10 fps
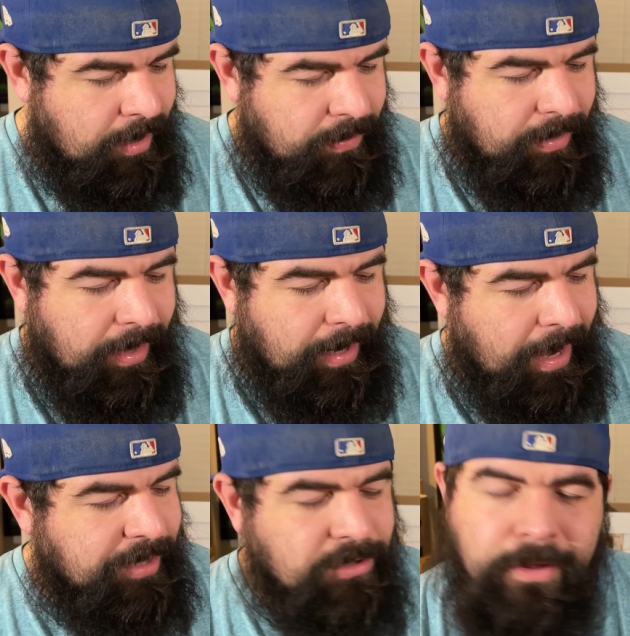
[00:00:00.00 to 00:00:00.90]
that
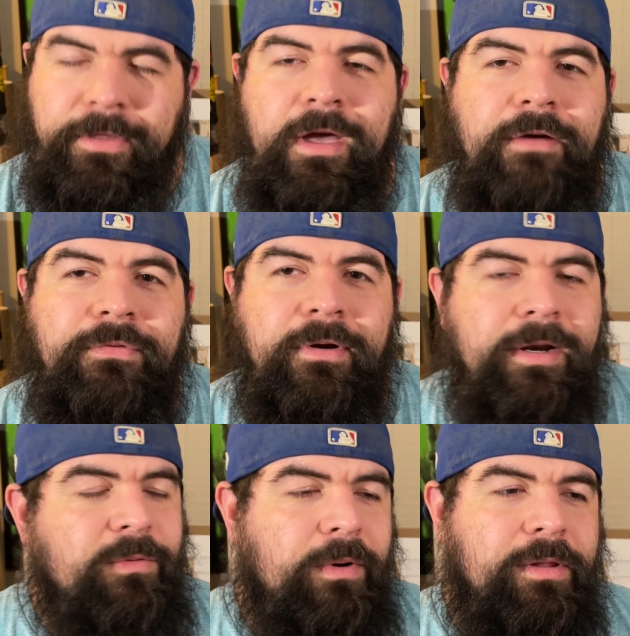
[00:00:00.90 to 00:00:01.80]
I saw the cover, and
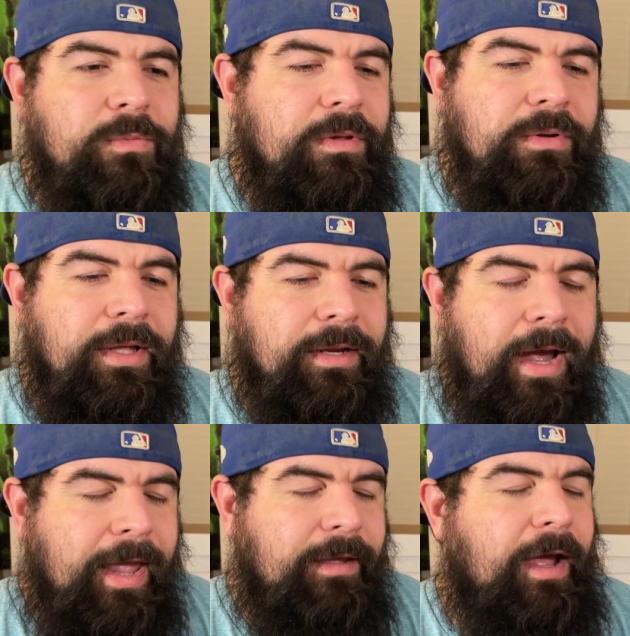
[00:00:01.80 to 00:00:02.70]
it's one of those ones where you're like,
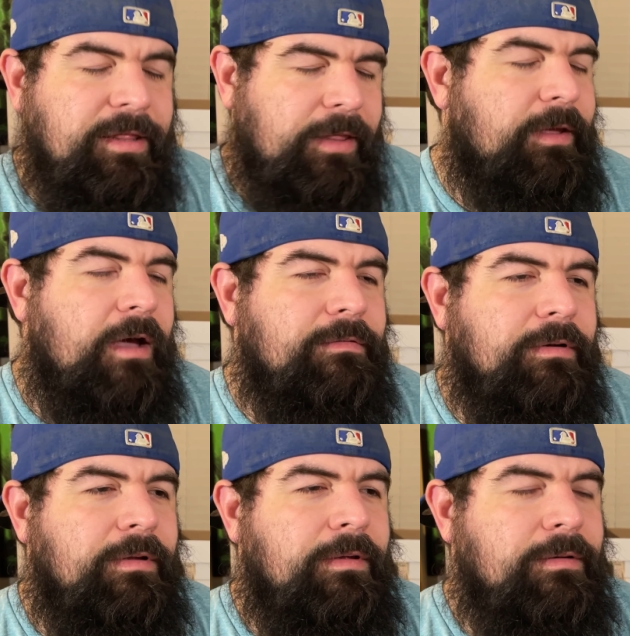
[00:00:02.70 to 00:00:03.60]
I see the cover,
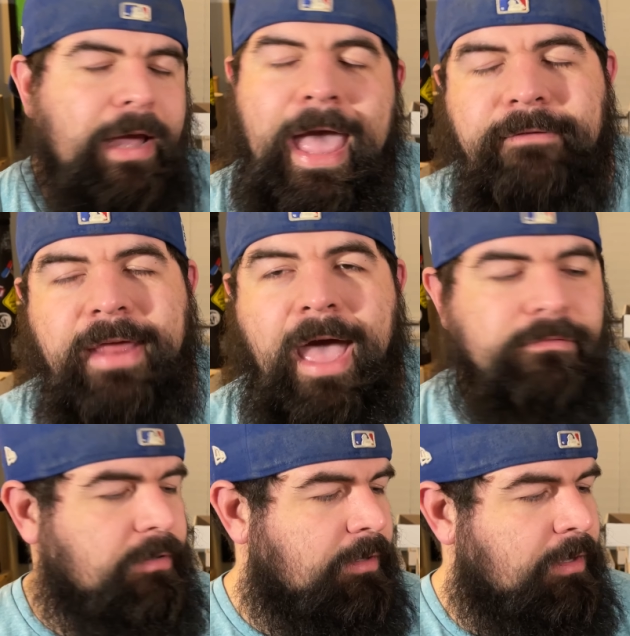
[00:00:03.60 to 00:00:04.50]
I have to have it.